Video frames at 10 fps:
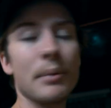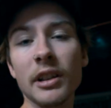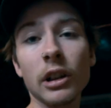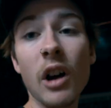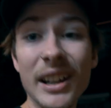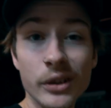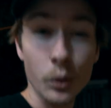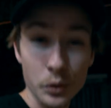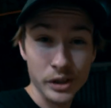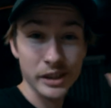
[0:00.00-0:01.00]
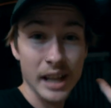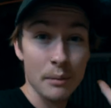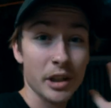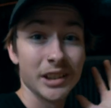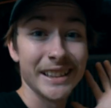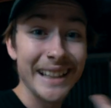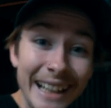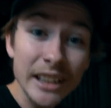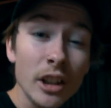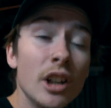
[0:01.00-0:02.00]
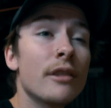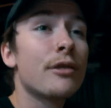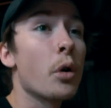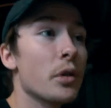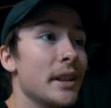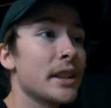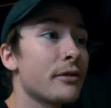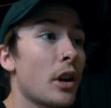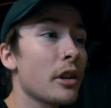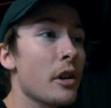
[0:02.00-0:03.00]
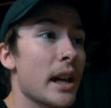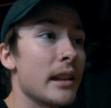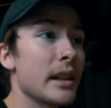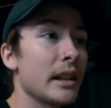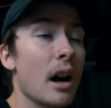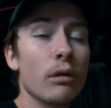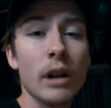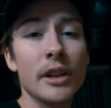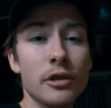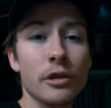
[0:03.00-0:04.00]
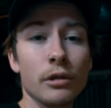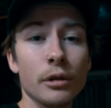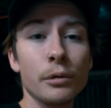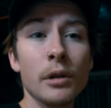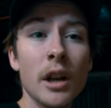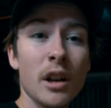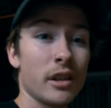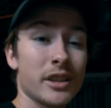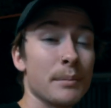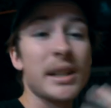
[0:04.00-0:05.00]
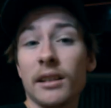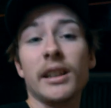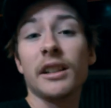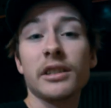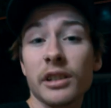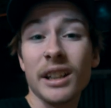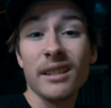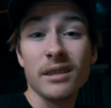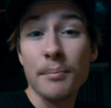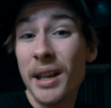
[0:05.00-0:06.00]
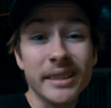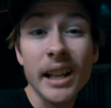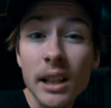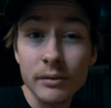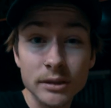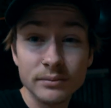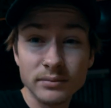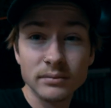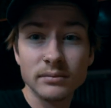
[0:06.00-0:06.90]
up the light sources that we're going to need for this photo, and then I'll run you through some techniques to get the best out of it.